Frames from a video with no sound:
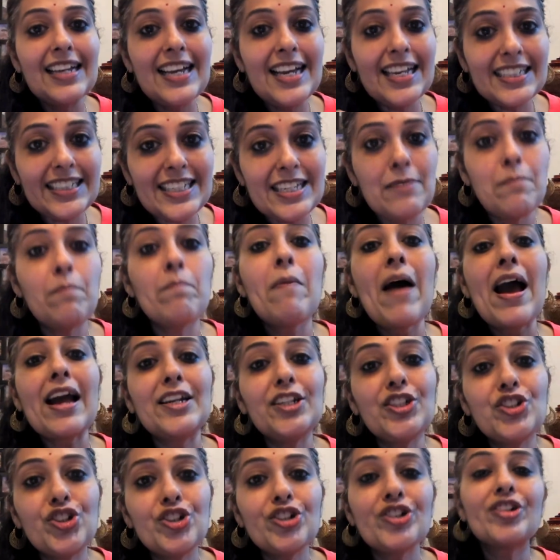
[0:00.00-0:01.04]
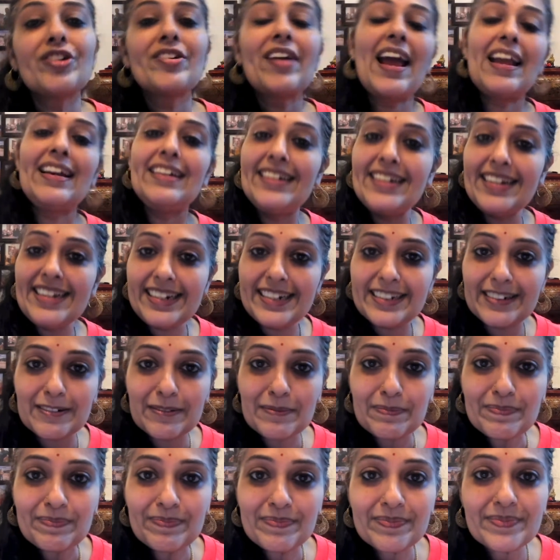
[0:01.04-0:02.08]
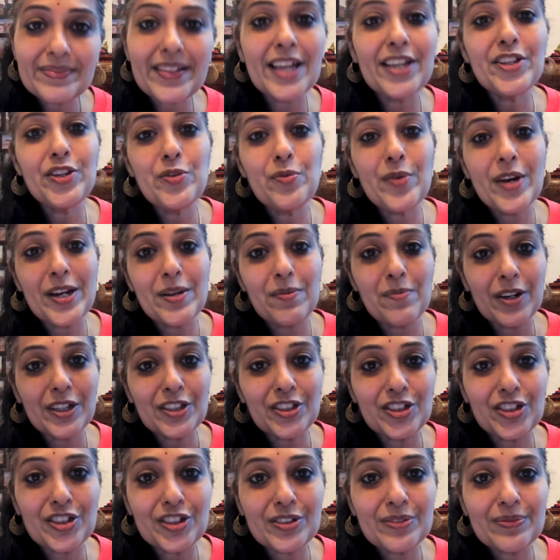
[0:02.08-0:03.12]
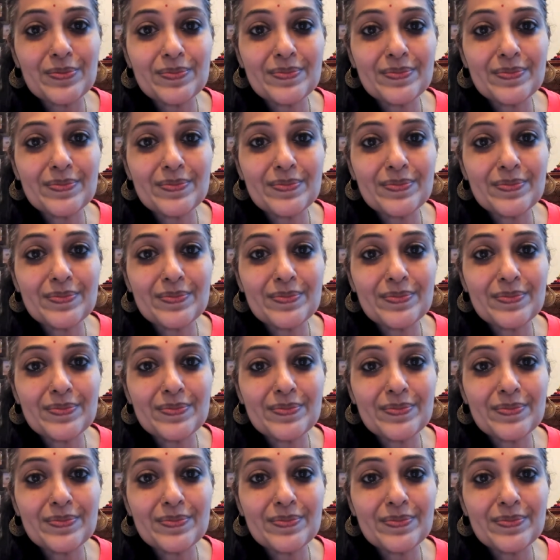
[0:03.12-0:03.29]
team manager and leader. Thank you very much.